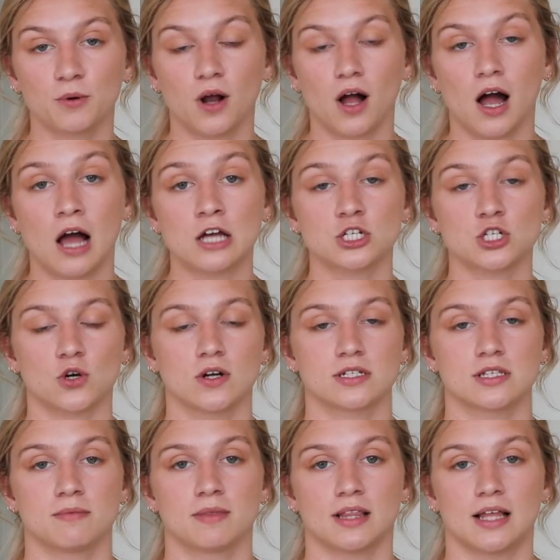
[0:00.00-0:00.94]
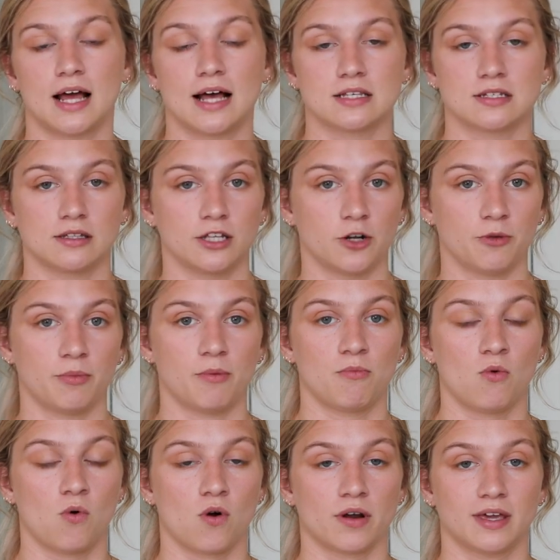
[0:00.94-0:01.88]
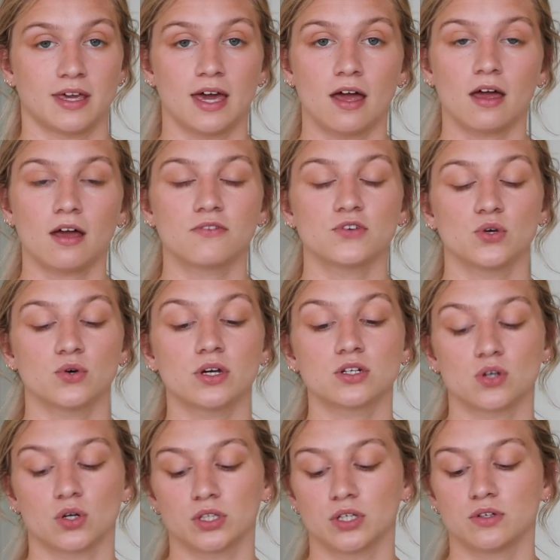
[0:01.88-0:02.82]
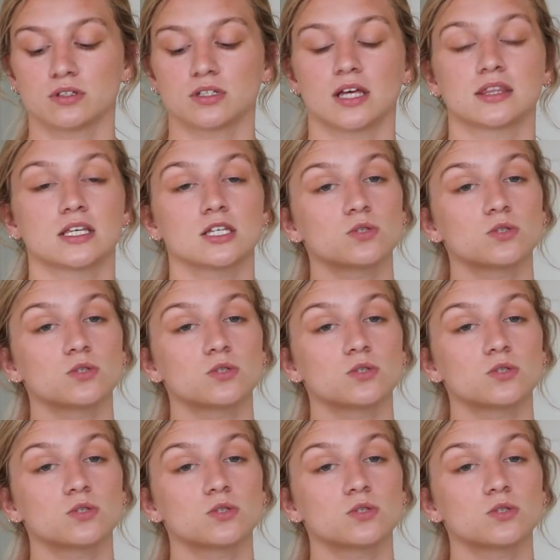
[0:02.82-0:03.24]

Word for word: brush or something that has a little bit more give, you can totally use that.